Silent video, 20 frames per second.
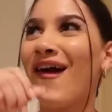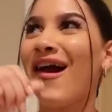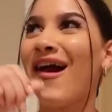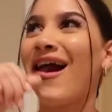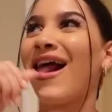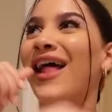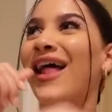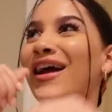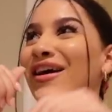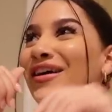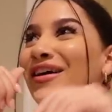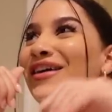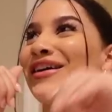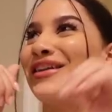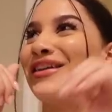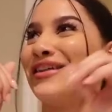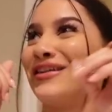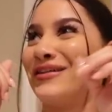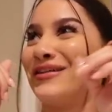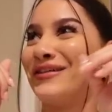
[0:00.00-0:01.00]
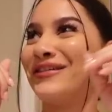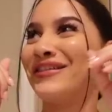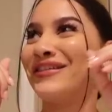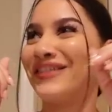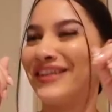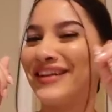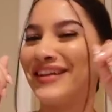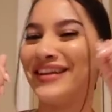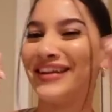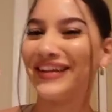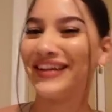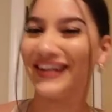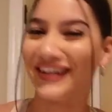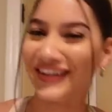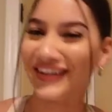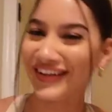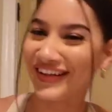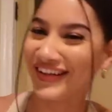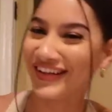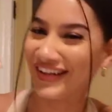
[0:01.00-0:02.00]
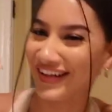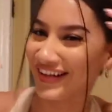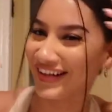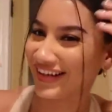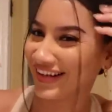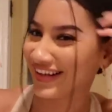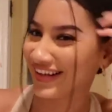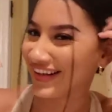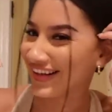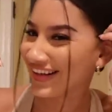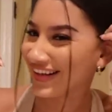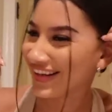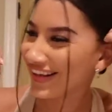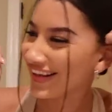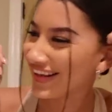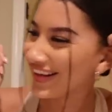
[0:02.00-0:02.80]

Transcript: pre-workout. I heard you.